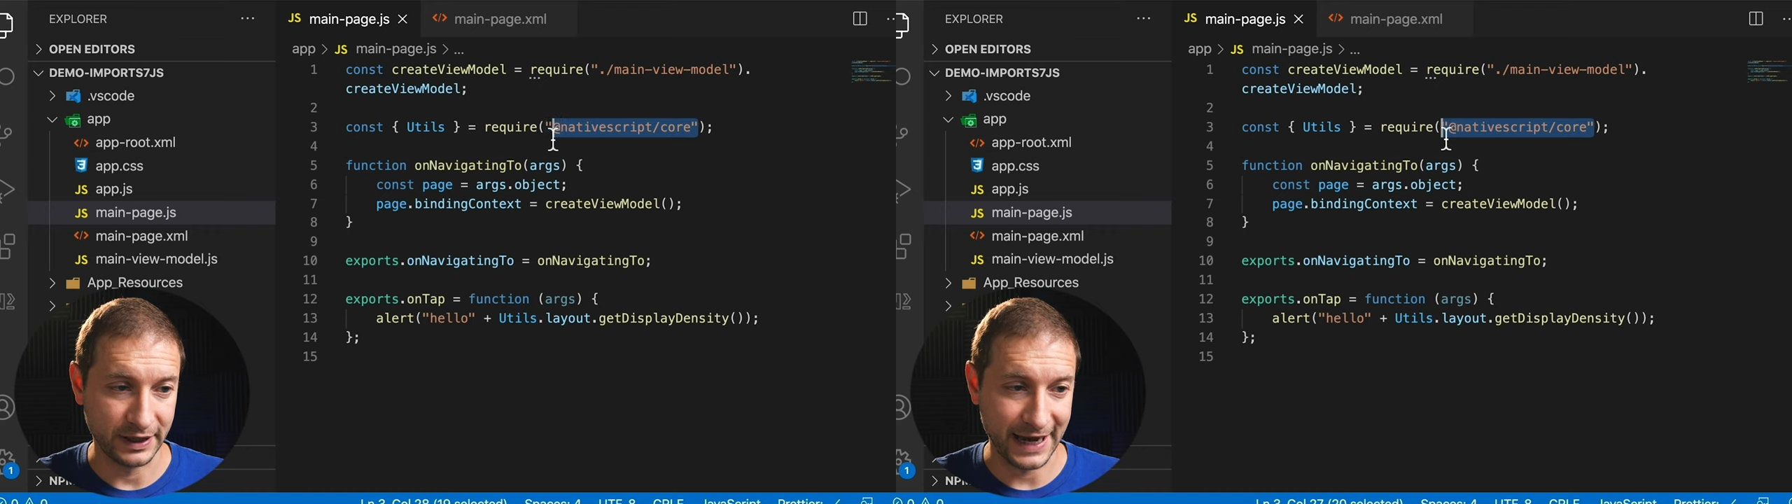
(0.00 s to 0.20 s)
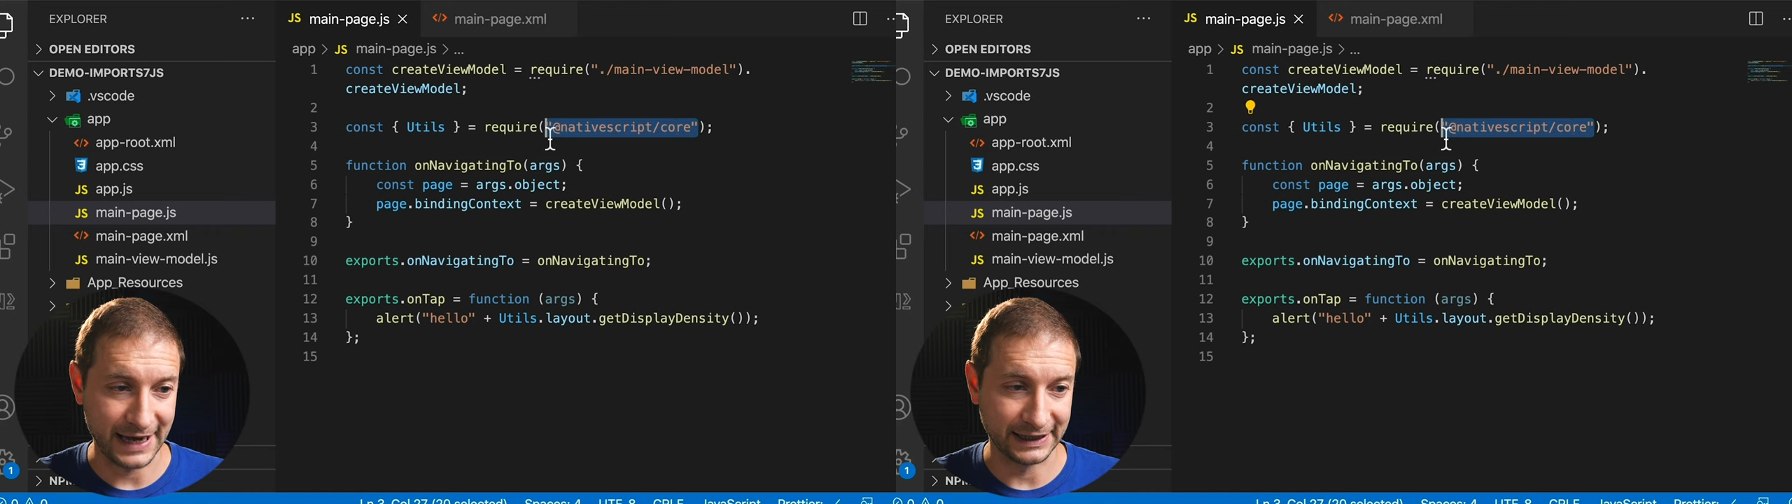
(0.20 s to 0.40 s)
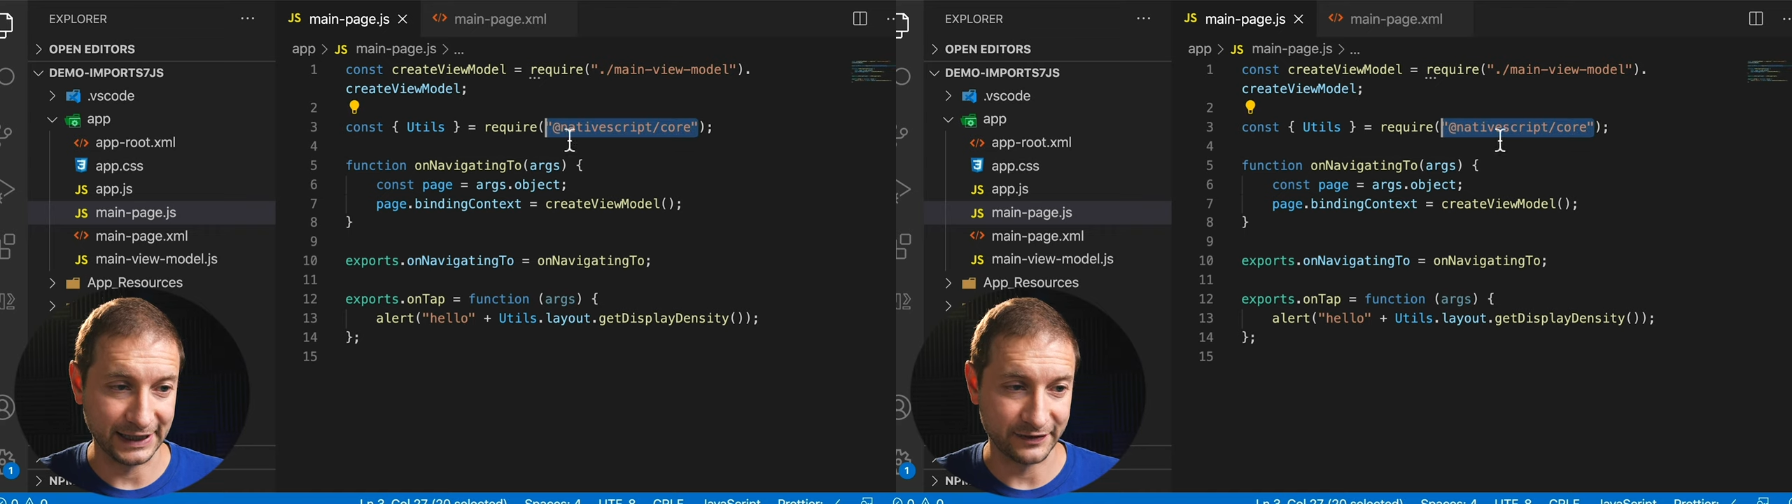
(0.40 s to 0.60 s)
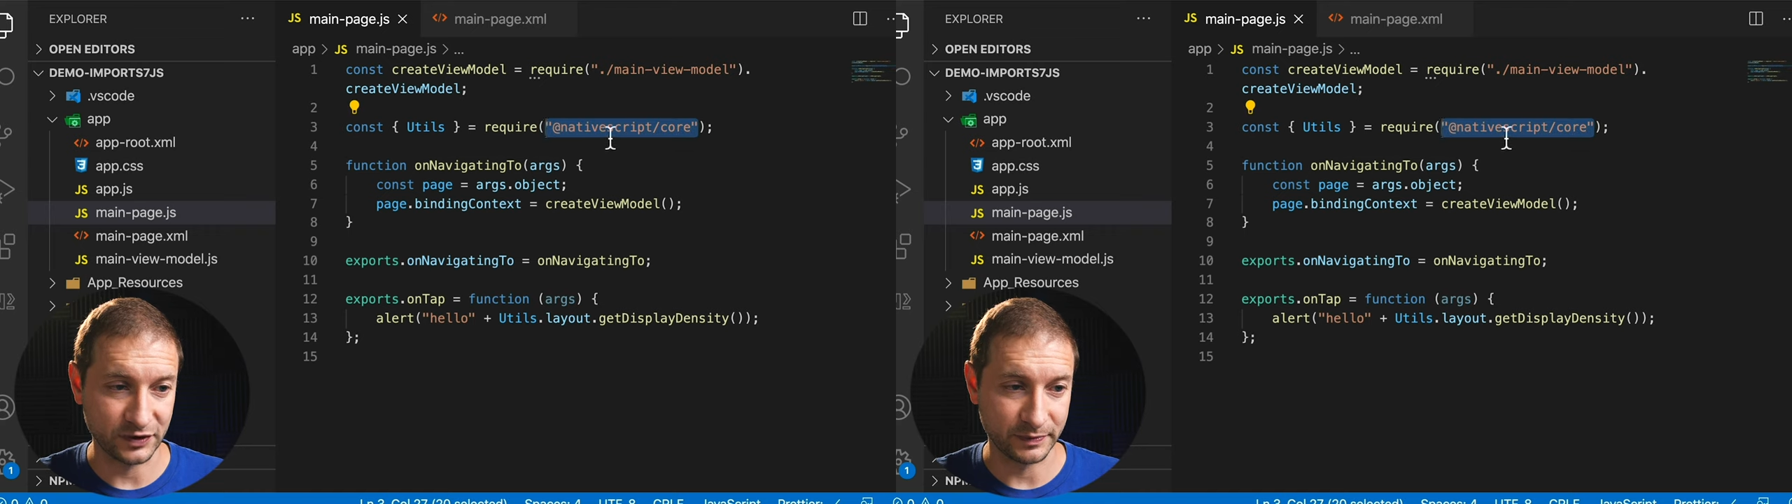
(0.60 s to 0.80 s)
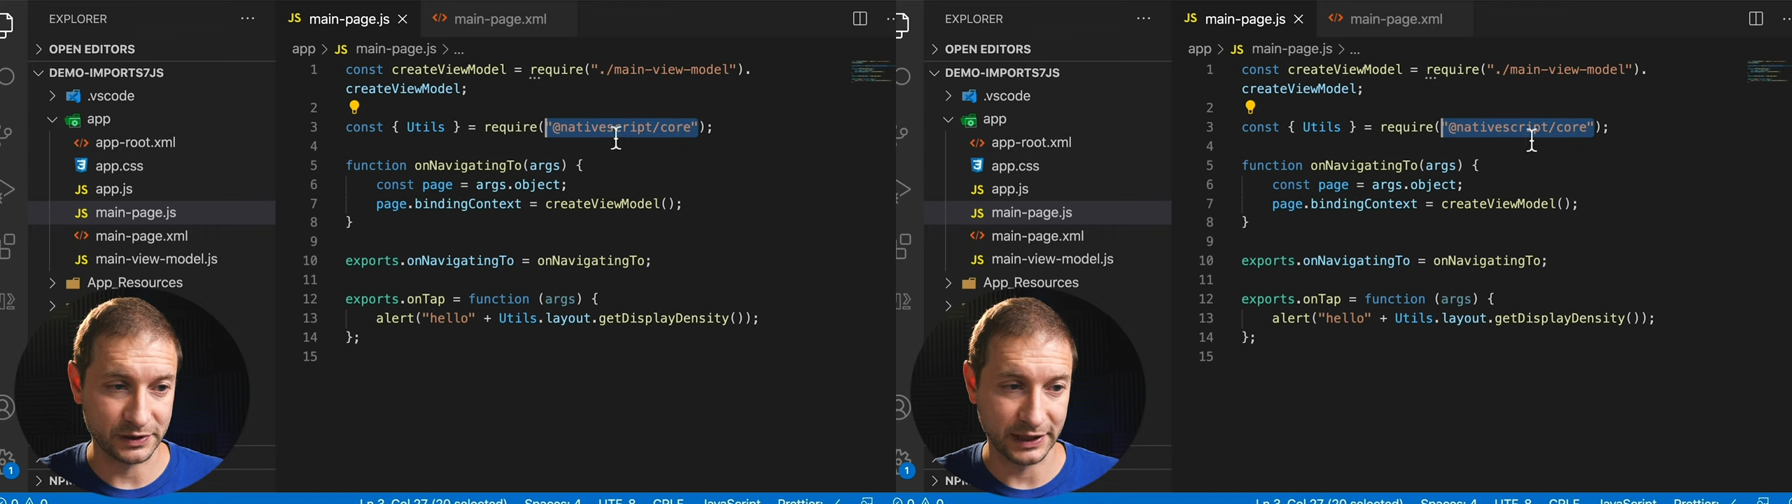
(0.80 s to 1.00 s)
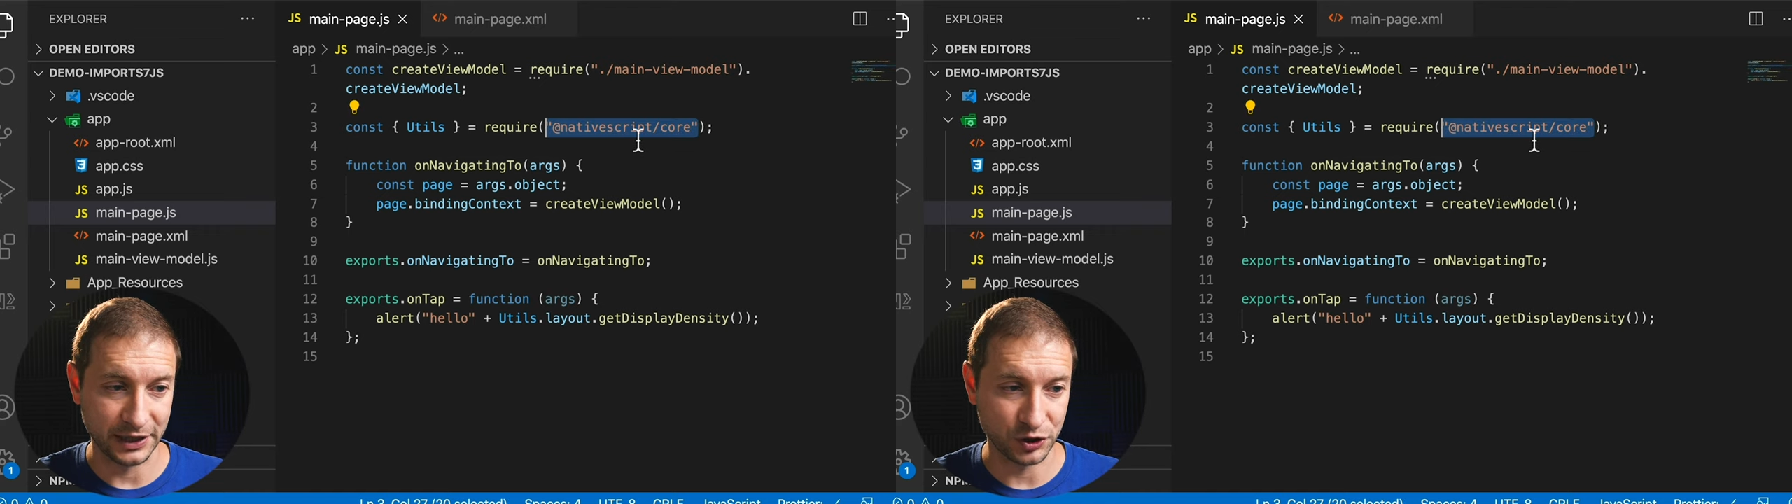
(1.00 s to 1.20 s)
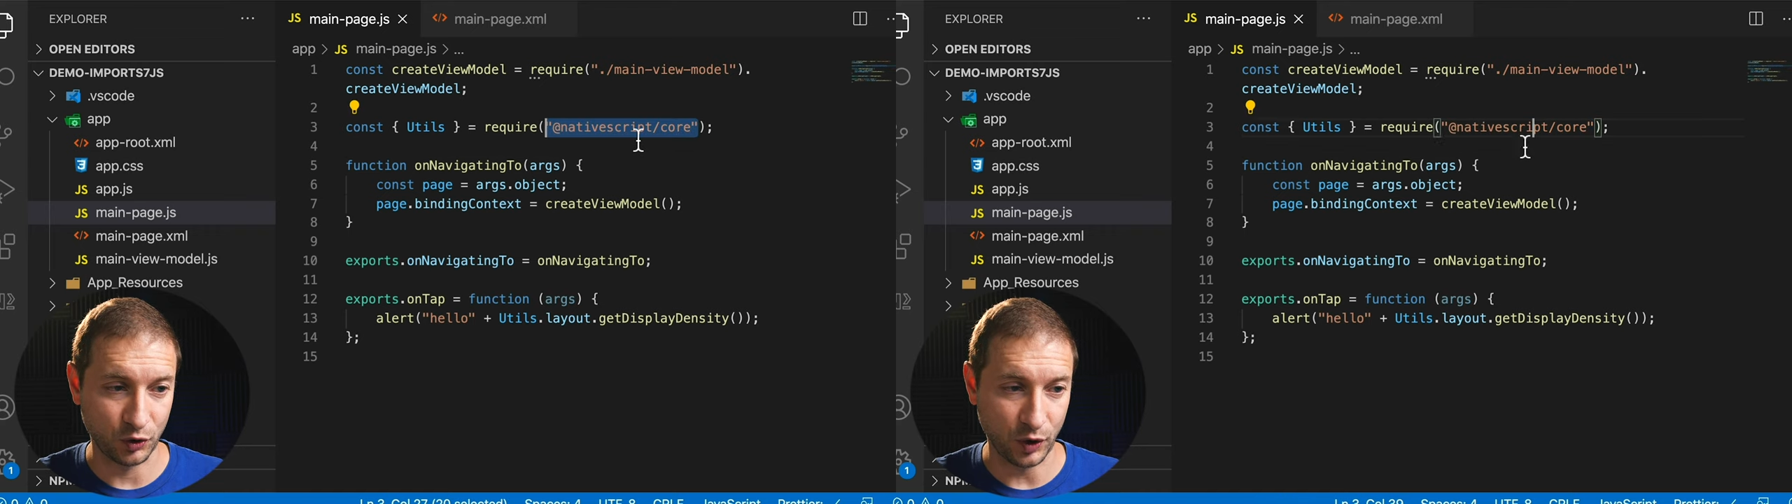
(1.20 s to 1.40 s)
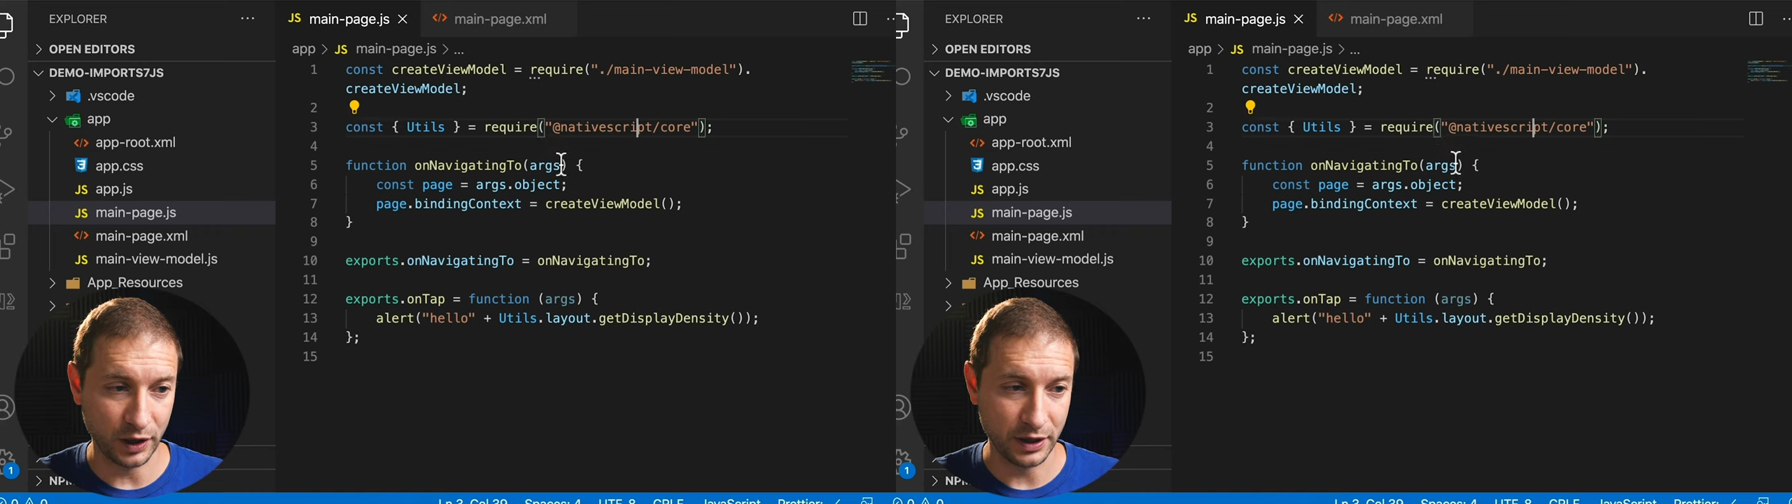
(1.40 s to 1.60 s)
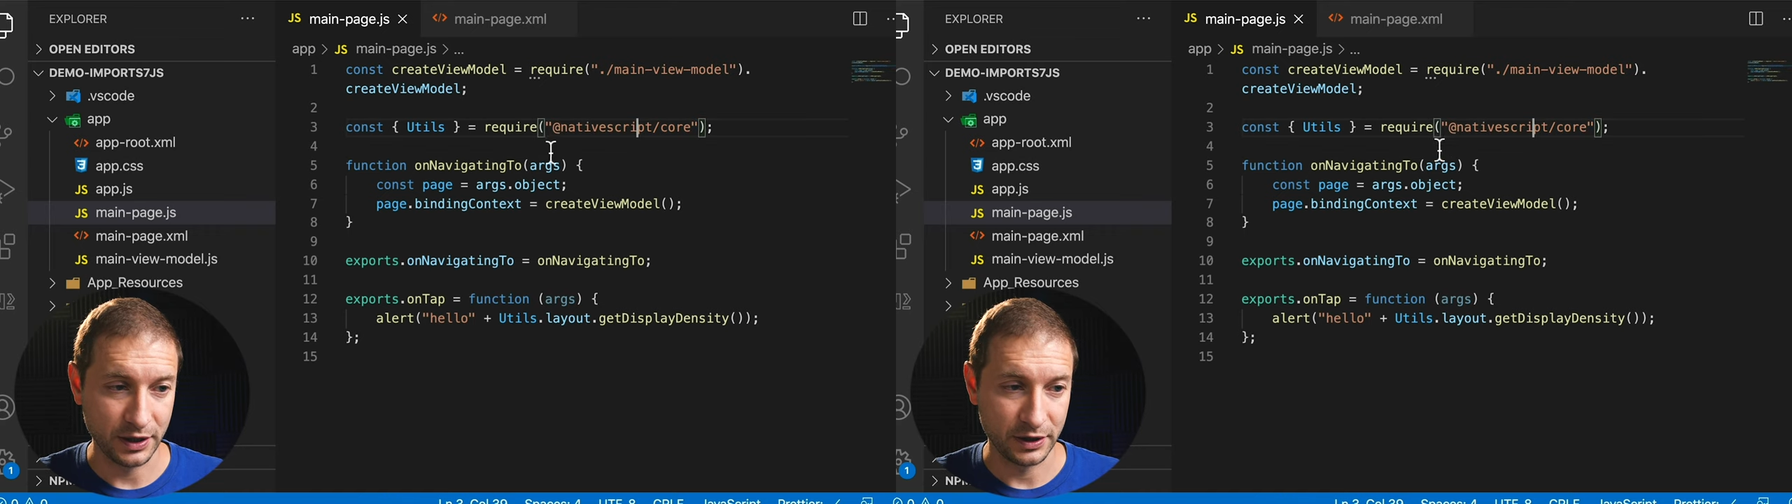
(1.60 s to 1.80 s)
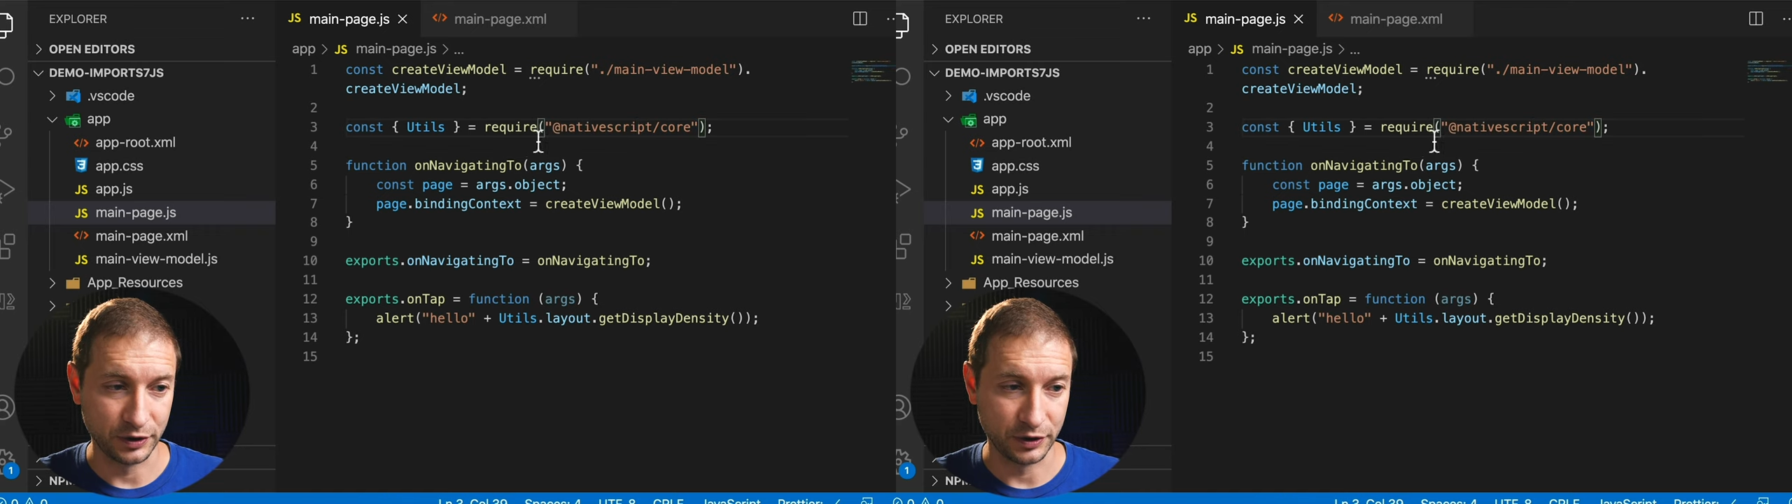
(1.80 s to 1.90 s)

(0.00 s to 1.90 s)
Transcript: at NativeScript slash core.